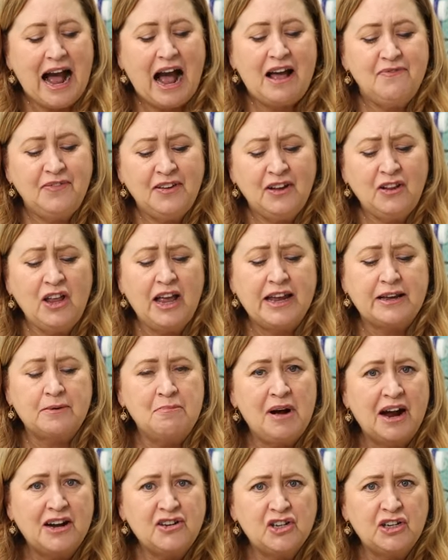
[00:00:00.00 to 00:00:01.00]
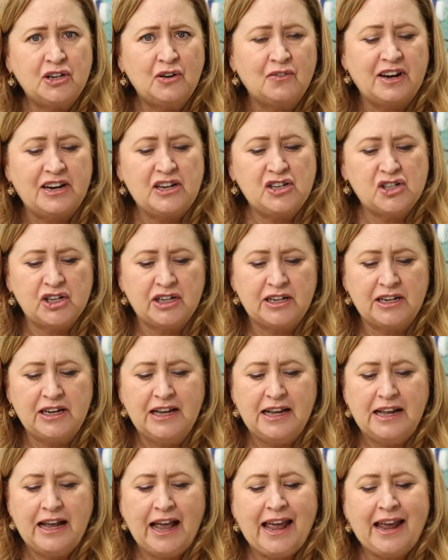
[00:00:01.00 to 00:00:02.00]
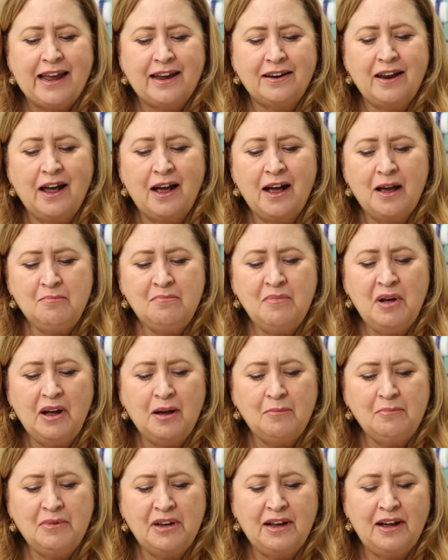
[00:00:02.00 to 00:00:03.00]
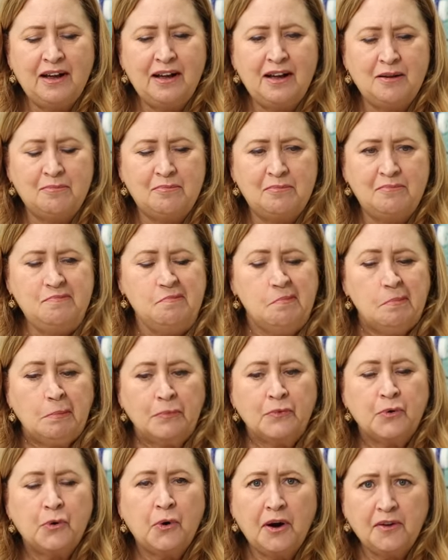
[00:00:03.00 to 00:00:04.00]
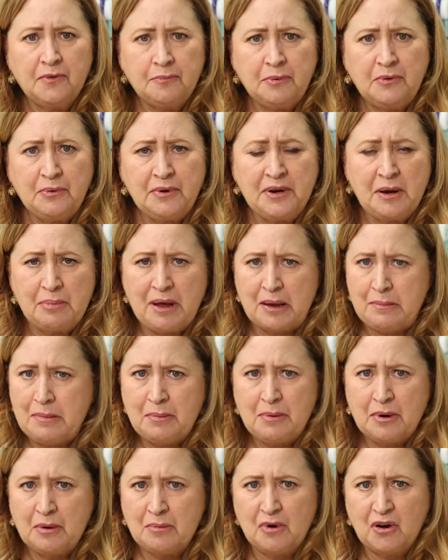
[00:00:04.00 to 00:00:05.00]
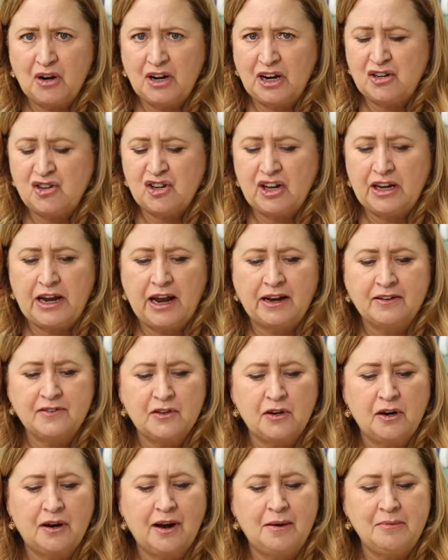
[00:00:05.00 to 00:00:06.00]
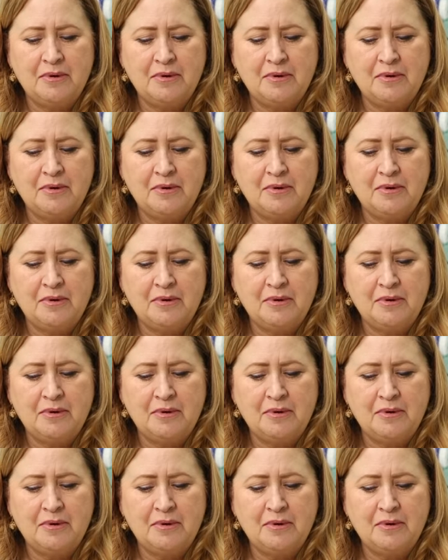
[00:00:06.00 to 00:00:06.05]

I feel like my generation, and I'm I'm a um, cross between a baby boomer and a Gen Xer.